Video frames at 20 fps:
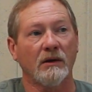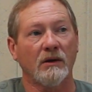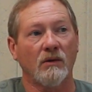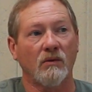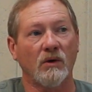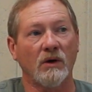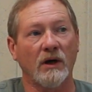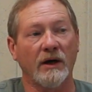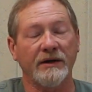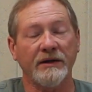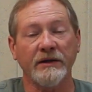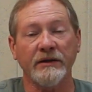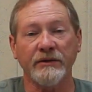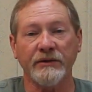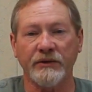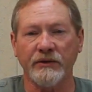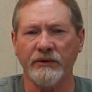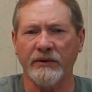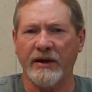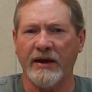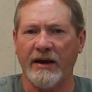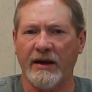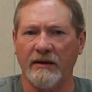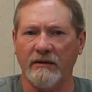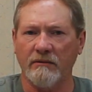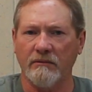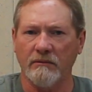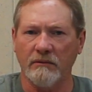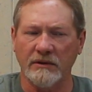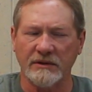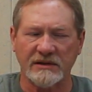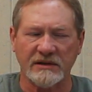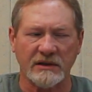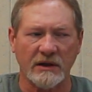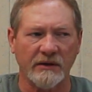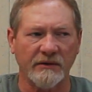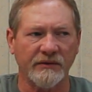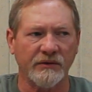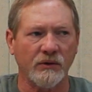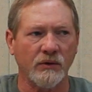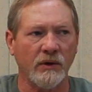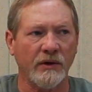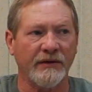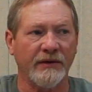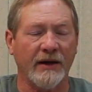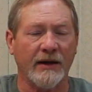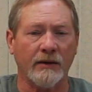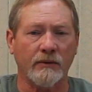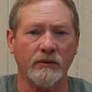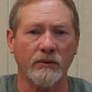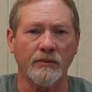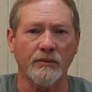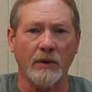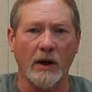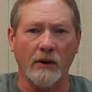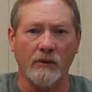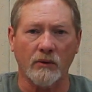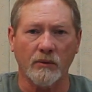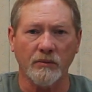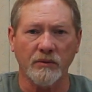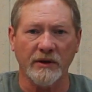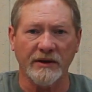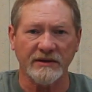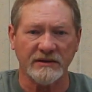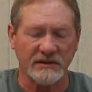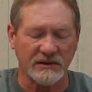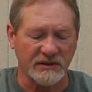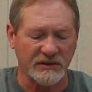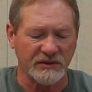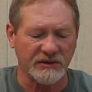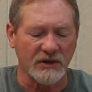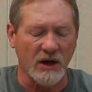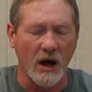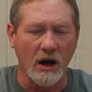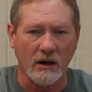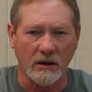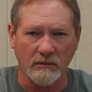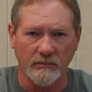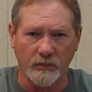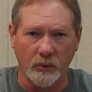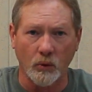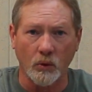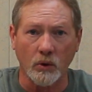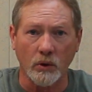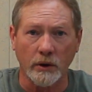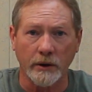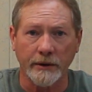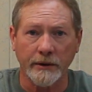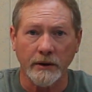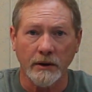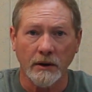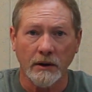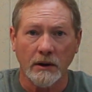Well, I didn't do that. Instead of doing that, I replaced the stock board